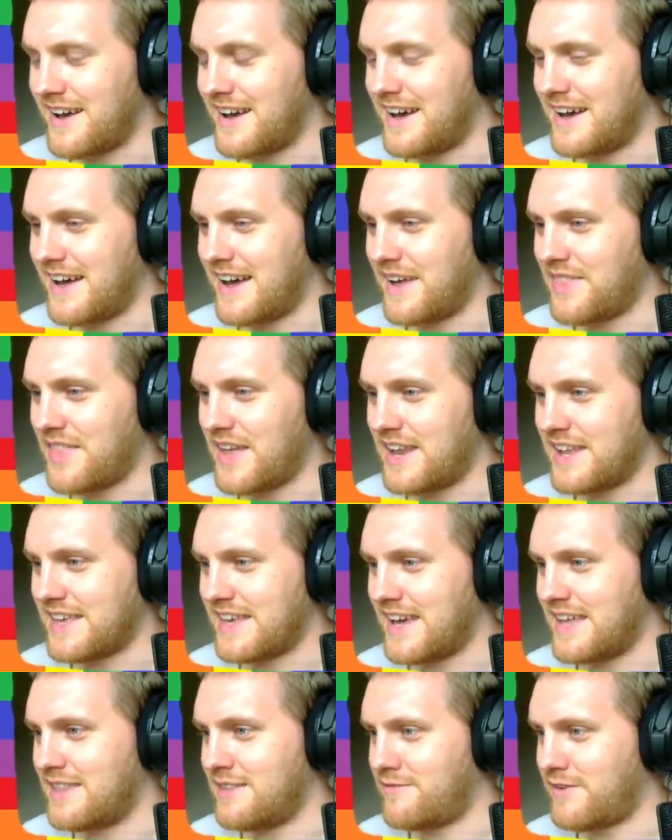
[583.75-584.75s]
And then
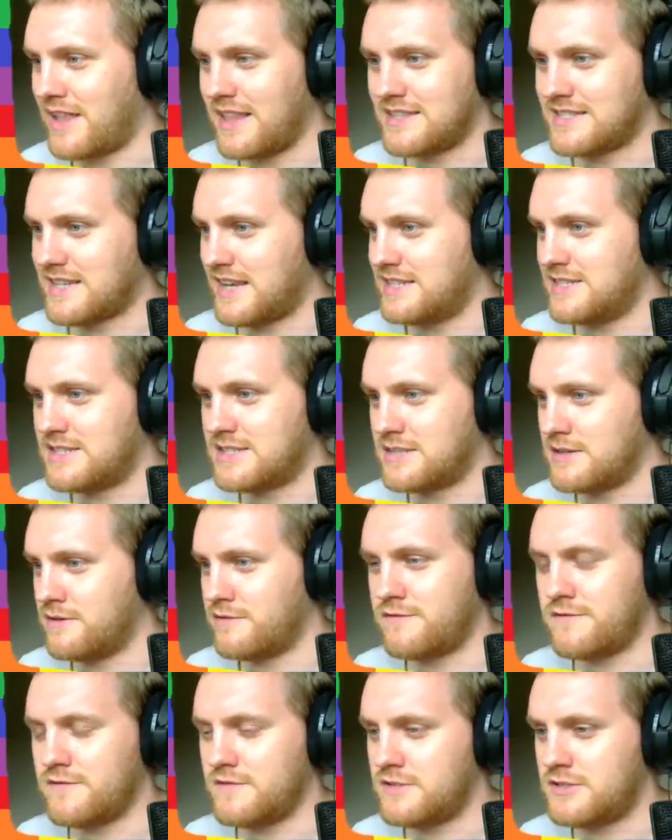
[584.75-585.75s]
again, the Valentine
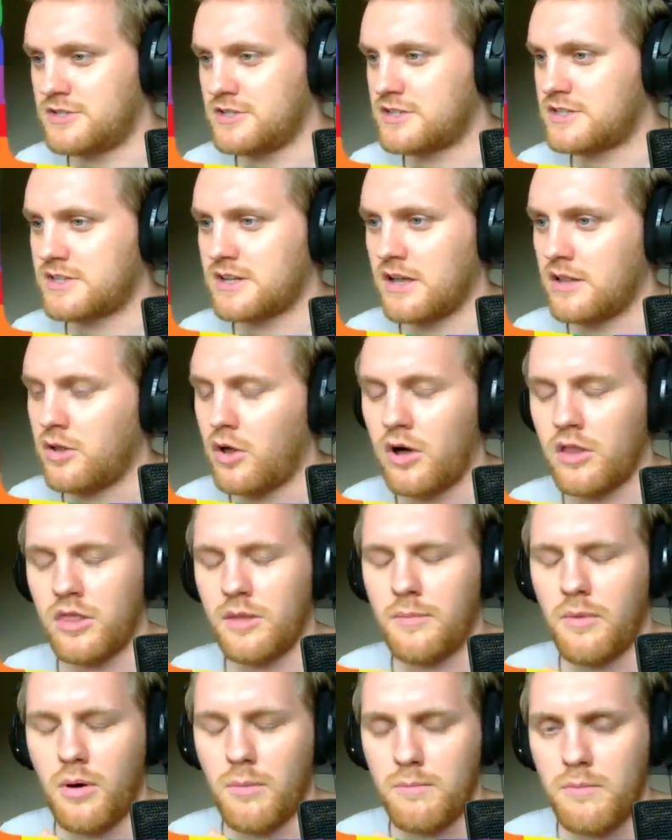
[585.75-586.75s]
stuff. Just a lot
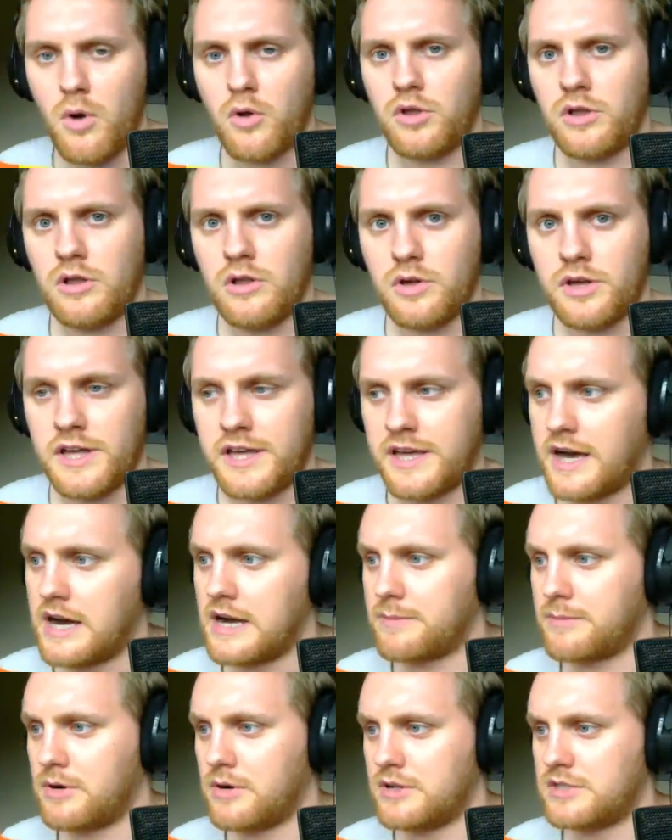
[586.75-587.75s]
of the more modern looking
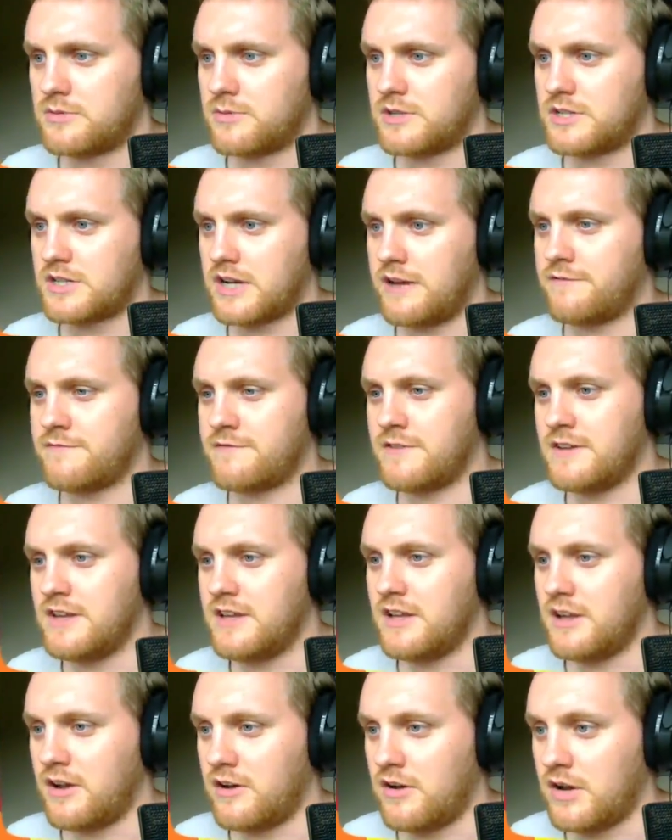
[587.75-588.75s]
Ark mods, which I've
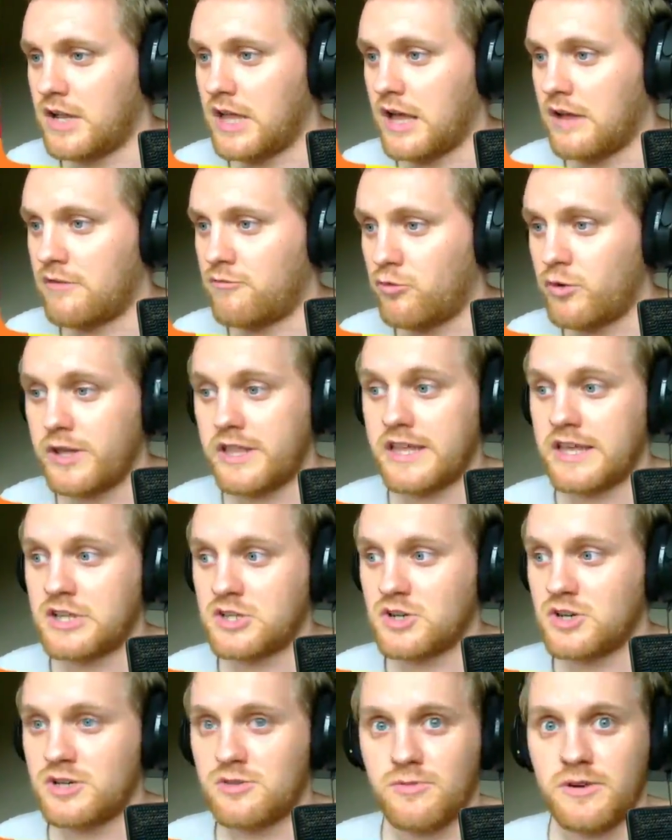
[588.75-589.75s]
really
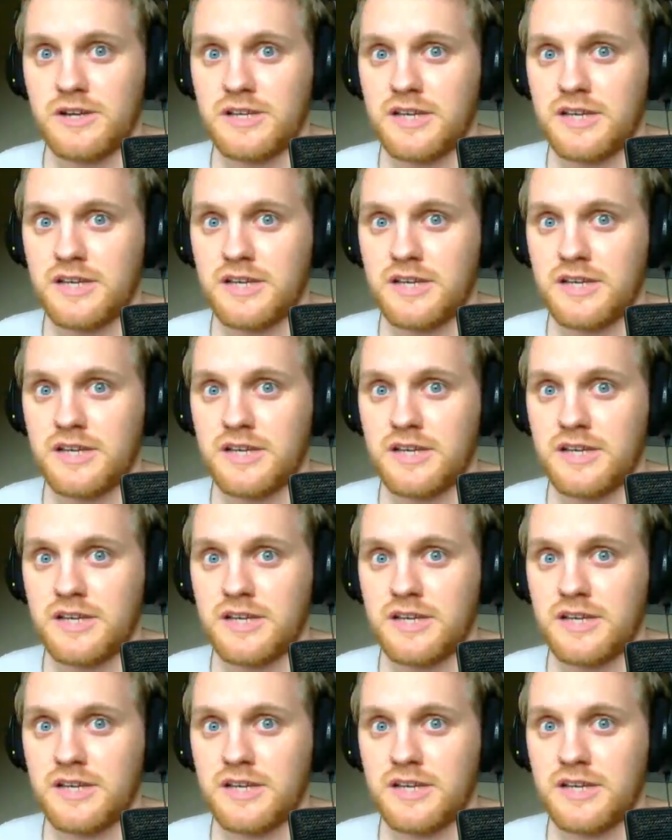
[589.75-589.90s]
enjoyed